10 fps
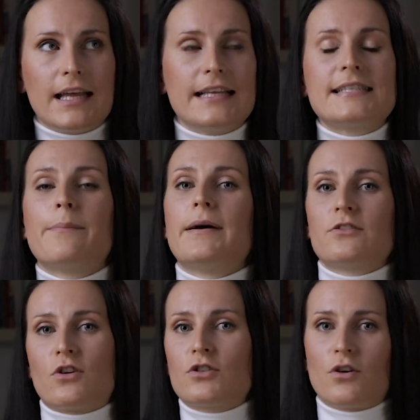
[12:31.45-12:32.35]
it
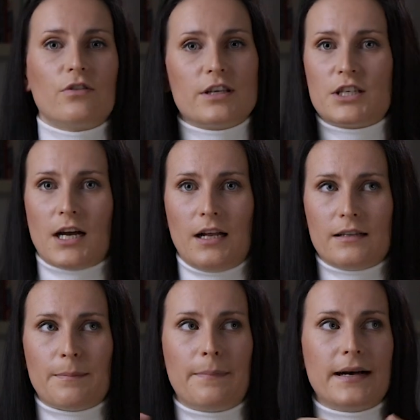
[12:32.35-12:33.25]
depends also on the
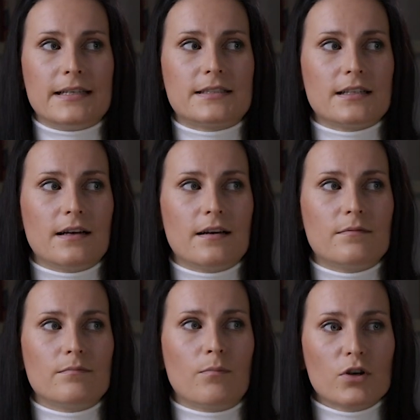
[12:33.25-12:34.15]
child, but
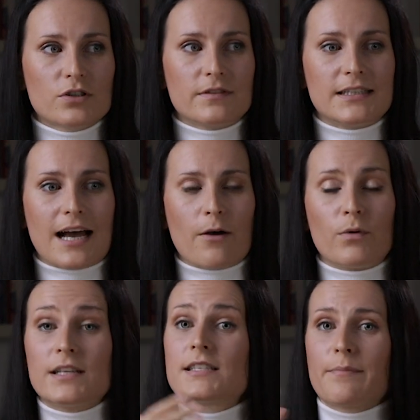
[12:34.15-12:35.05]
most of the time
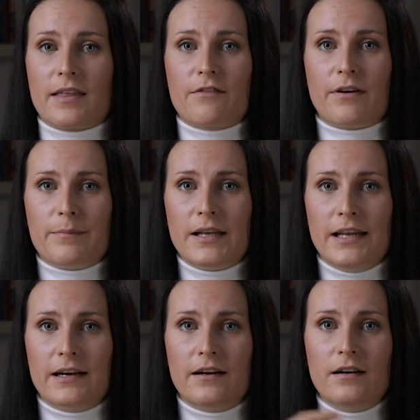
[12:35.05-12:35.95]
when it's something
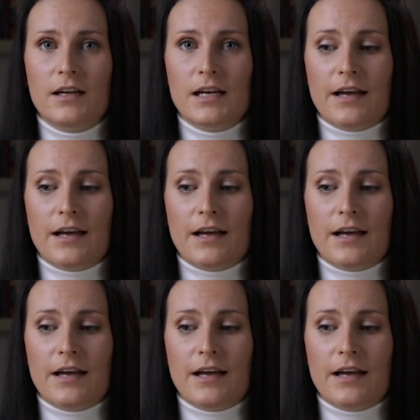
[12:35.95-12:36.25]
familiar,